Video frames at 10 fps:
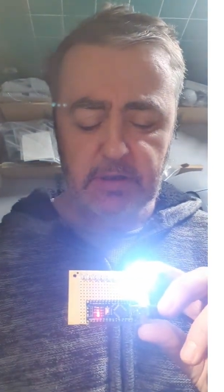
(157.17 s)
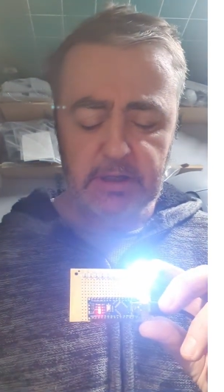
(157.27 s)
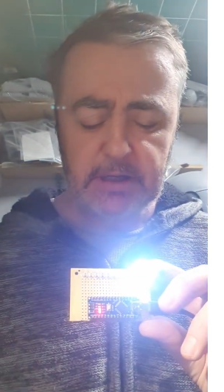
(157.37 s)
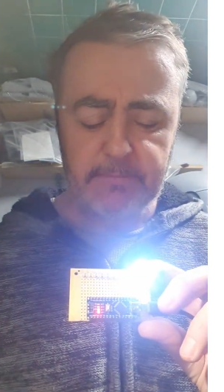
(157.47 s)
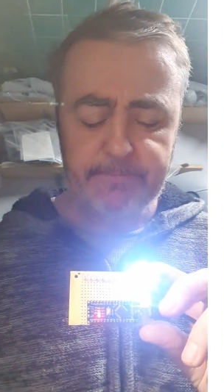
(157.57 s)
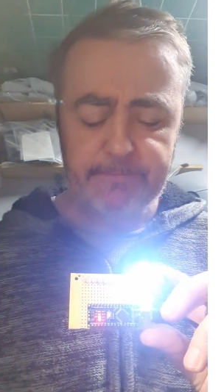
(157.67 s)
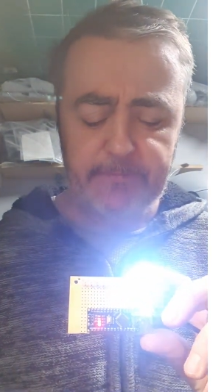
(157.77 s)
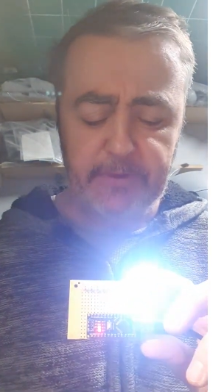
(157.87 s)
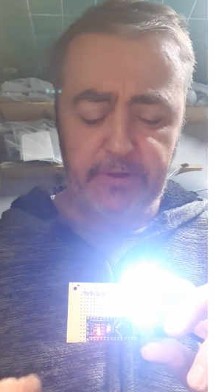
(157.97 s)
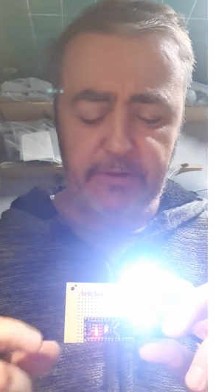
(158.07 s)

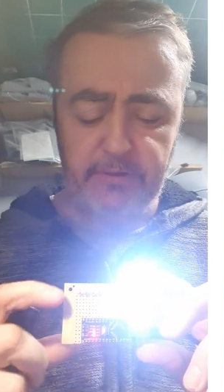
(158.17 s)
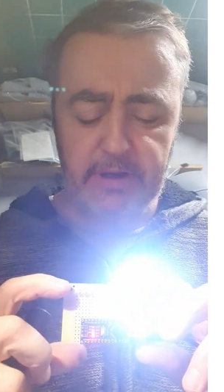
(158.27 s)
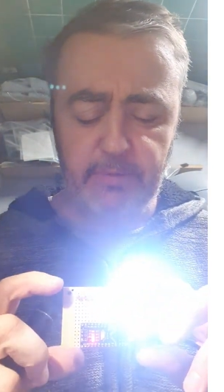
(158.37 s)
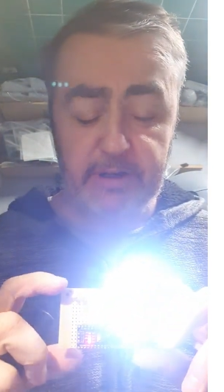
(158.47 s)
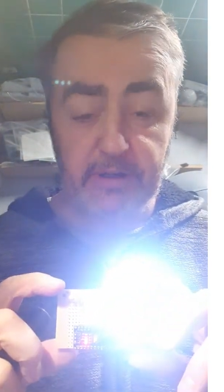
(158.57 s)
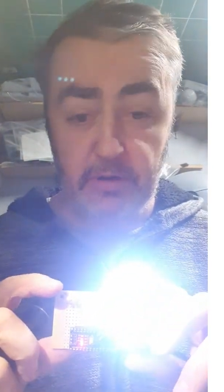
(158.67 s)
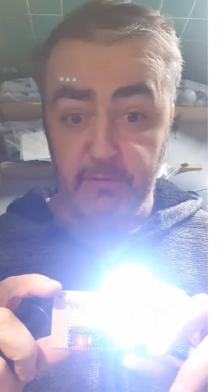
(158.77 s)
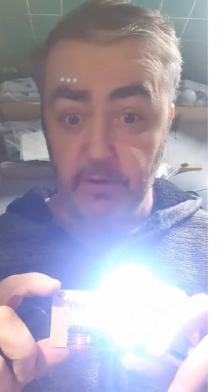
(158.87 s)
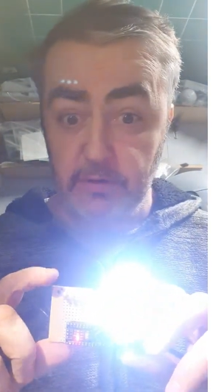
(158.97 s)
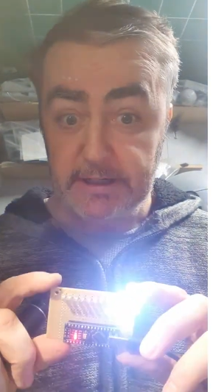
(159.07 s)
3.2
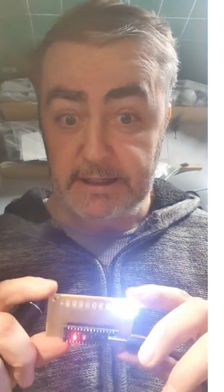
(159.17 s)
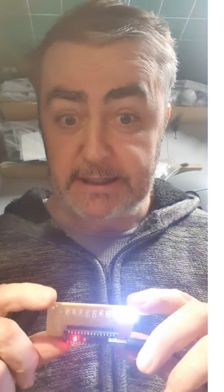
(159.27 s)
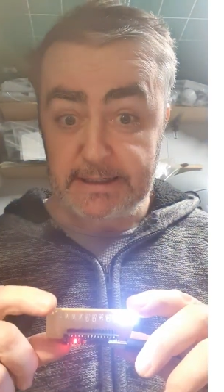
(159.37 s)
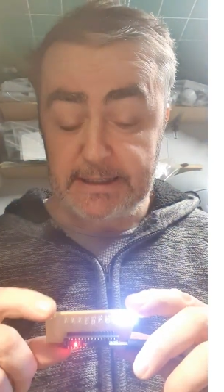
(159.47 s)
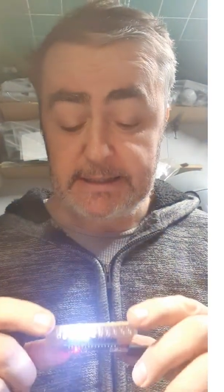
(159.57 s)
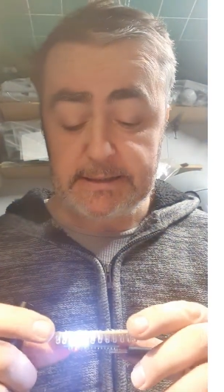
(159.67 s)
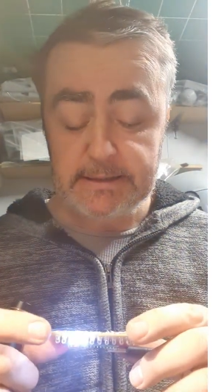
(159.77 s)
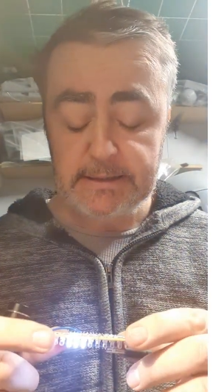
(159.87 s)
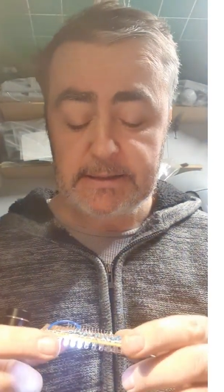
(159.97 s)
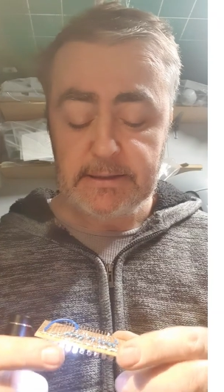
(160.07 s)
volt LEDs,